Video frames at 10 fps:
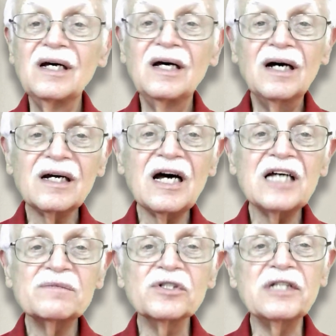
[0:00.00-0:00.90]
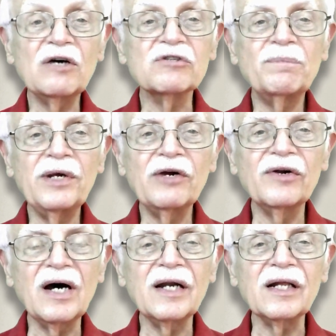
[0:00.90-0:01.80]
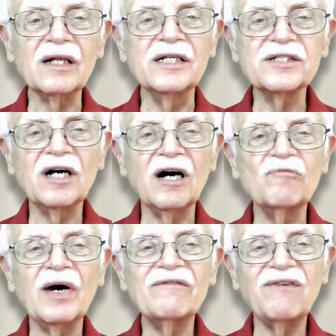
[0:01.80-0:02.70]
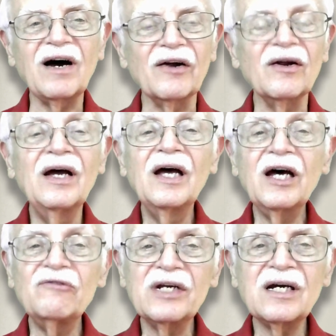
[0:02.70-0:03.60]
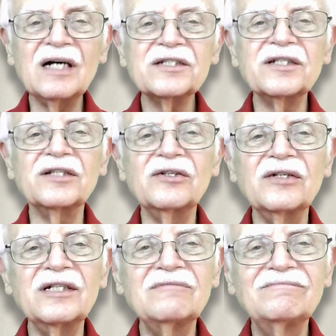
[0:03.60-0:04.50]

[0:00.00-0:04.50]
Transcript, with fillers: a cosmos that was periodically dissolved by fire and reconstituted.